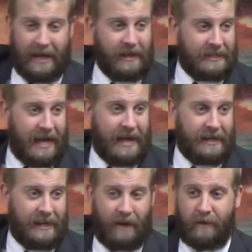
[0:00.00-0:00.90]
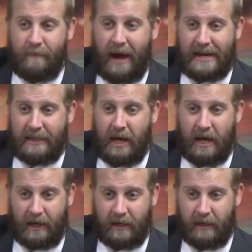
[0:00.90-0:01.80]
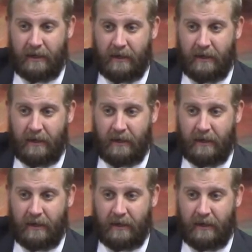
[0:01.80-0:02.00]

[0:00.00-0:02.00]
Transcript: unattended, everybody. Look,